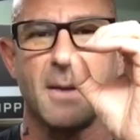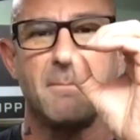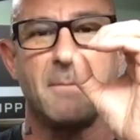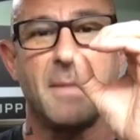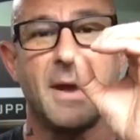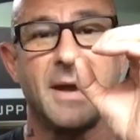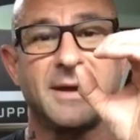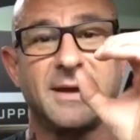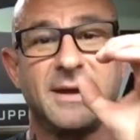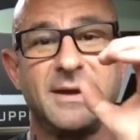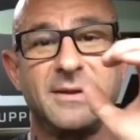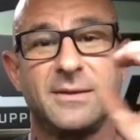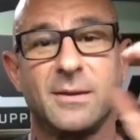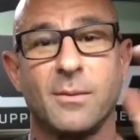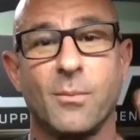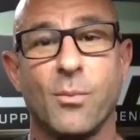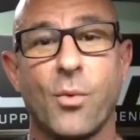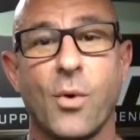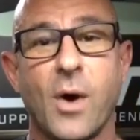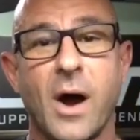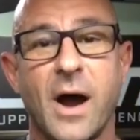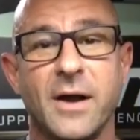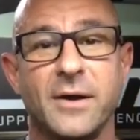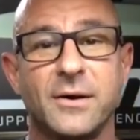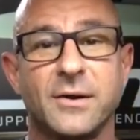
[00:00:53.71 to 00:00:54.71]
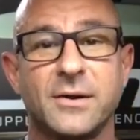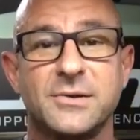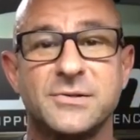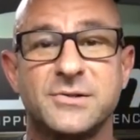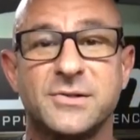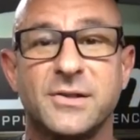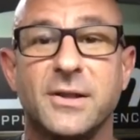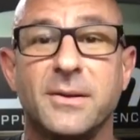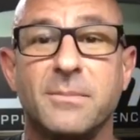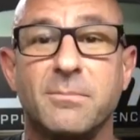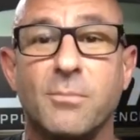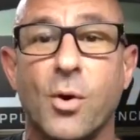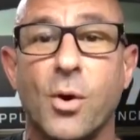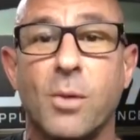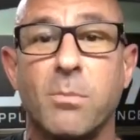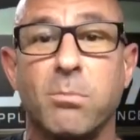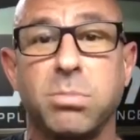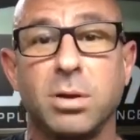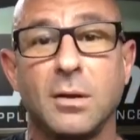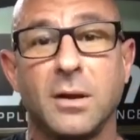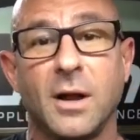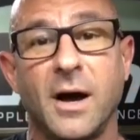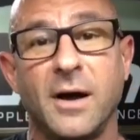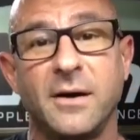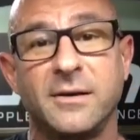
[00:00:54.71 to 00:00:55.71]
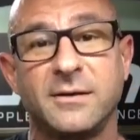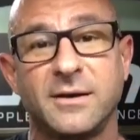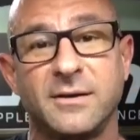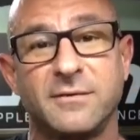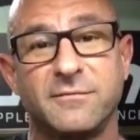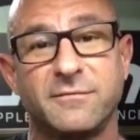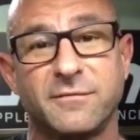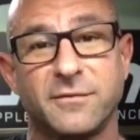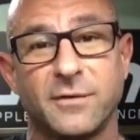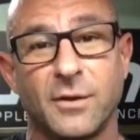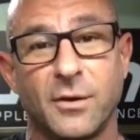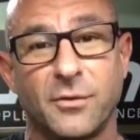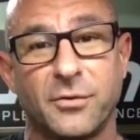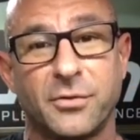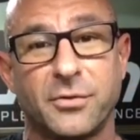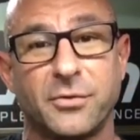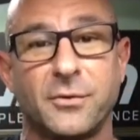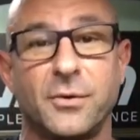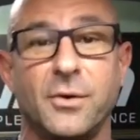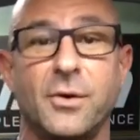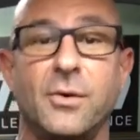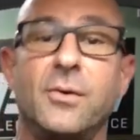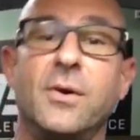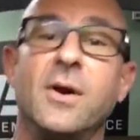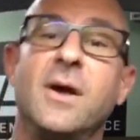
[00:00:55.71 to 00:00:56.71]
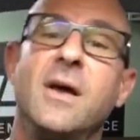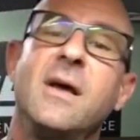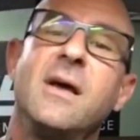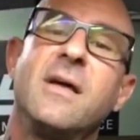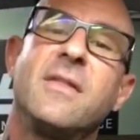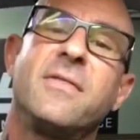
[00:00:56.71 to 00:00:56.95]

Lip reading: making them wider so that more blood can flow through.